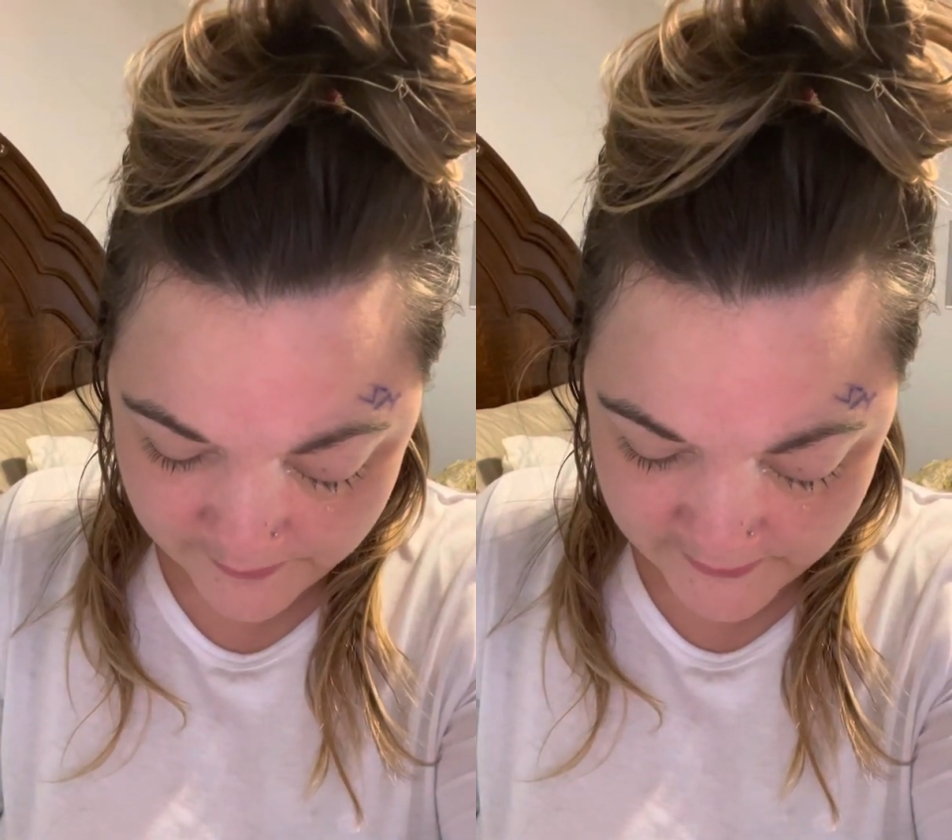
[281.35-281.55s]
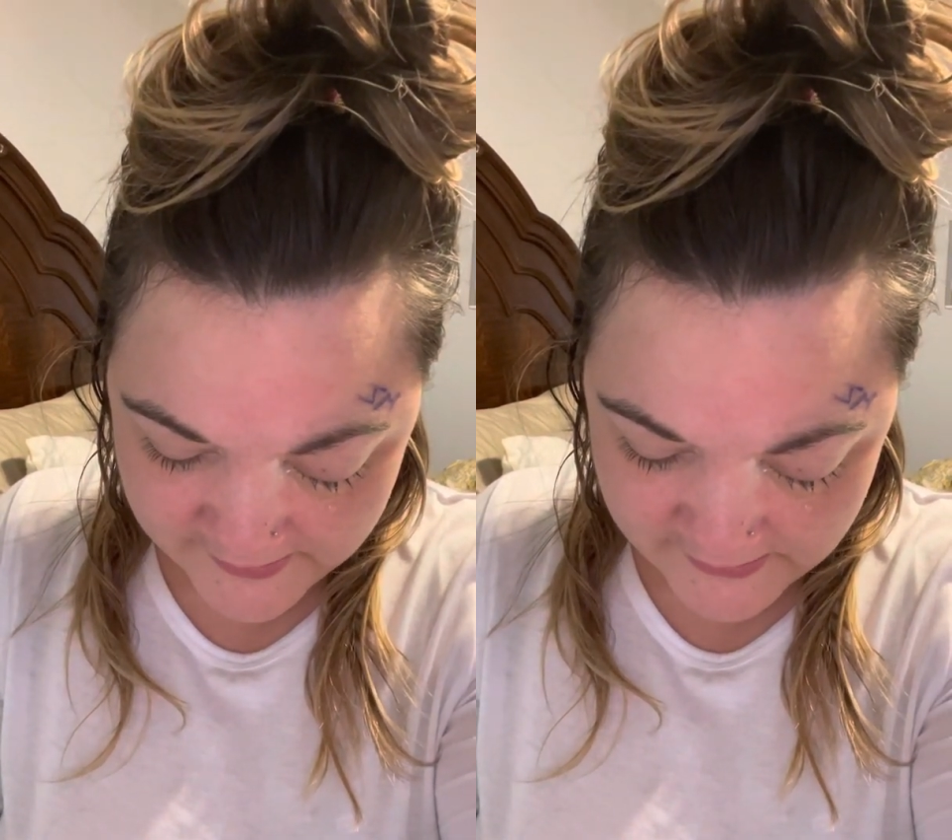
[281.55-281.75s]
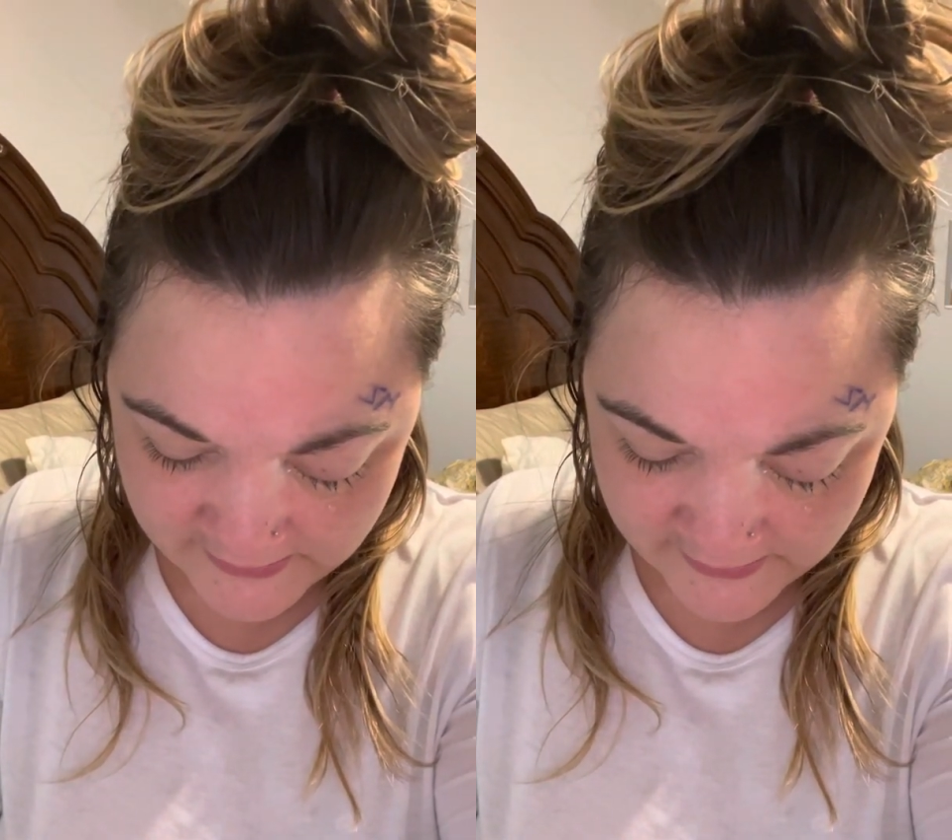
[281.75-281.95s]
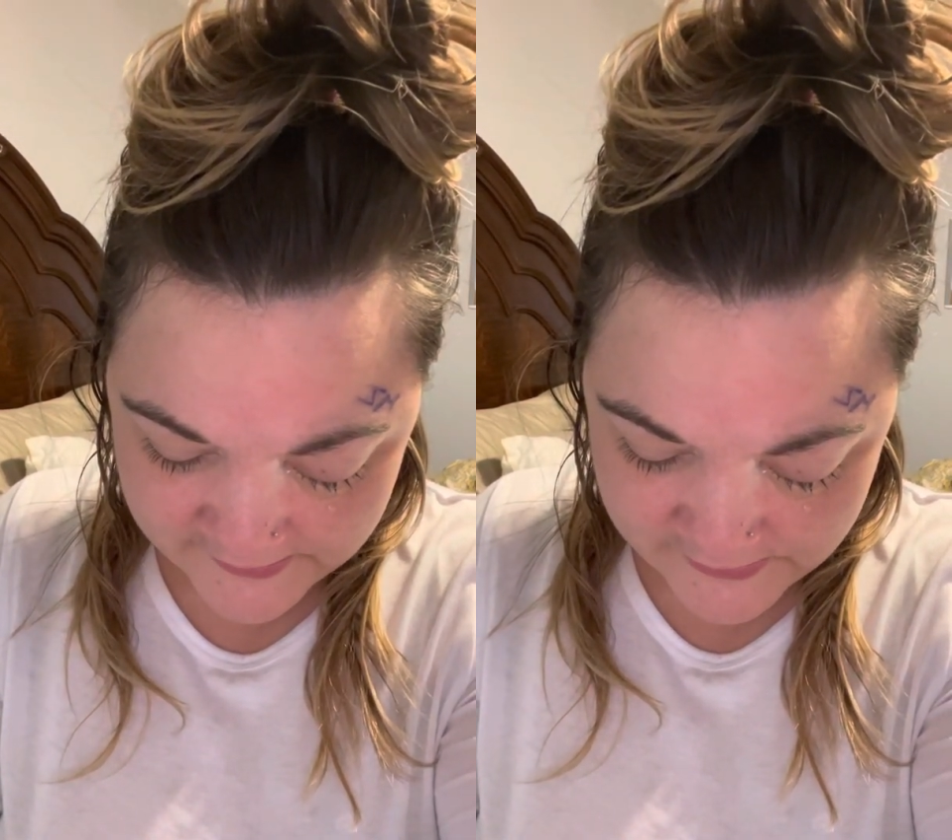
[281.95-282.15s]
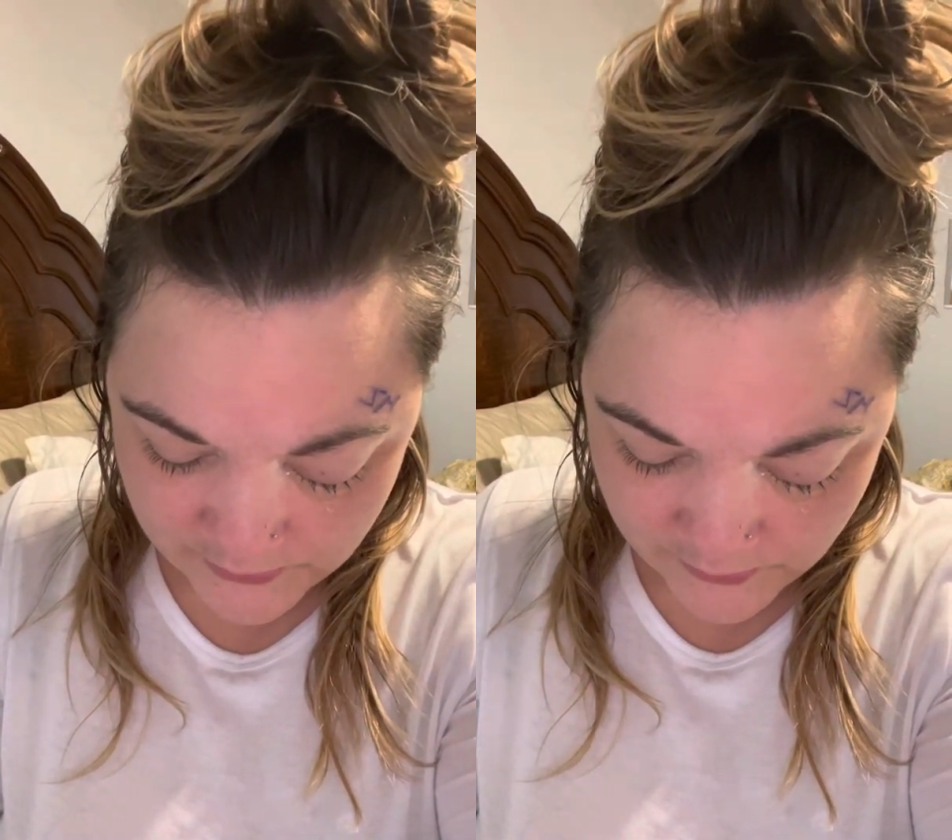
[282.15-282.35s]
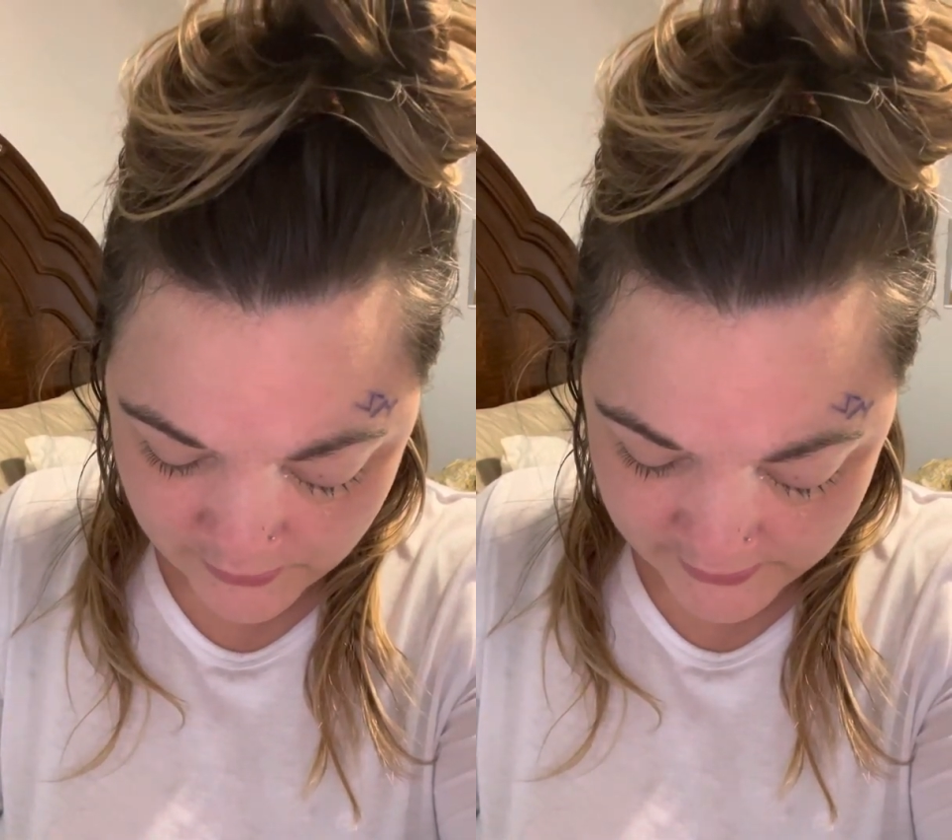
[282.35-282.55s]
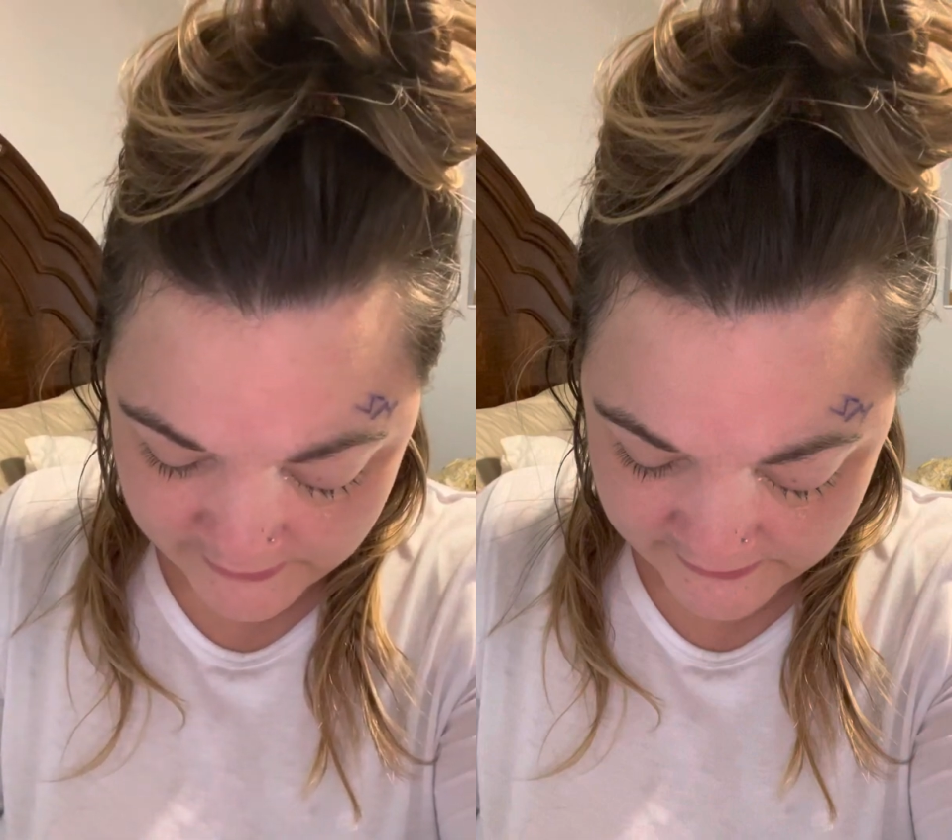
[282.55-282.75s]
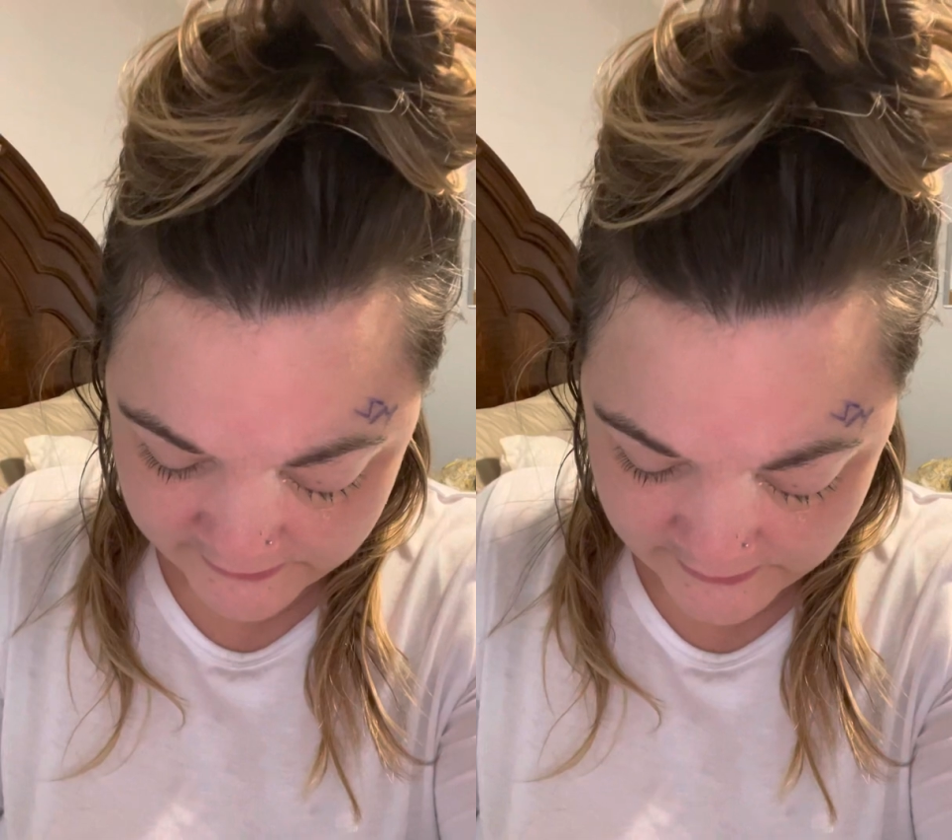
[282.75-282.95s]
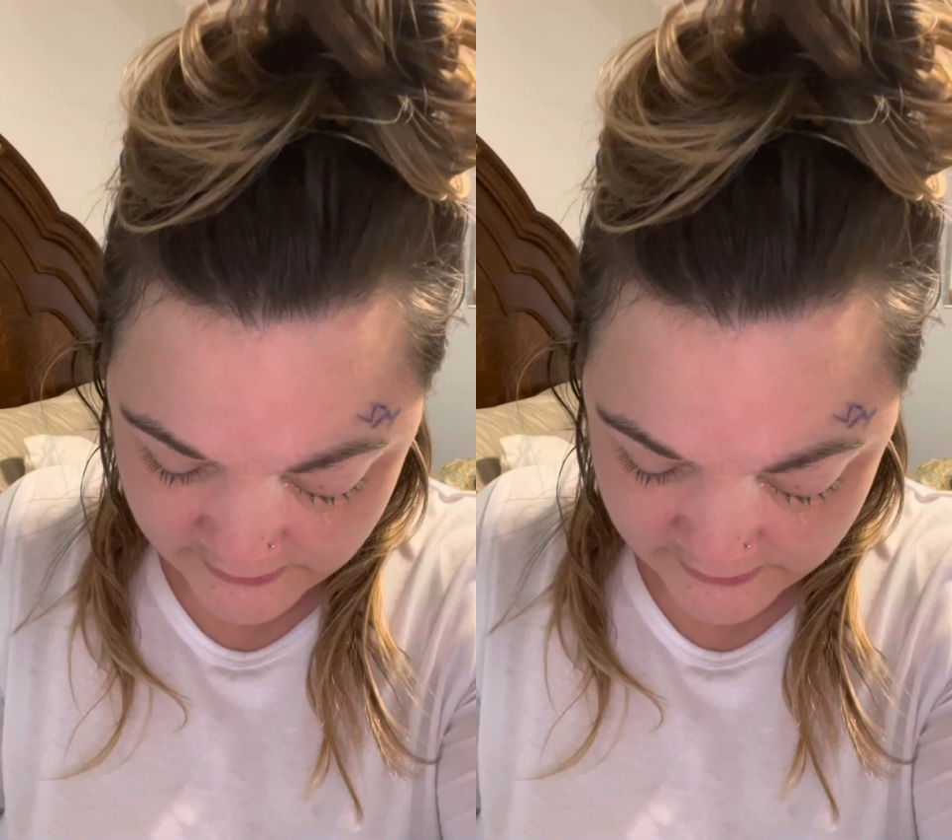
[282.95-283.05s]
as the days go on and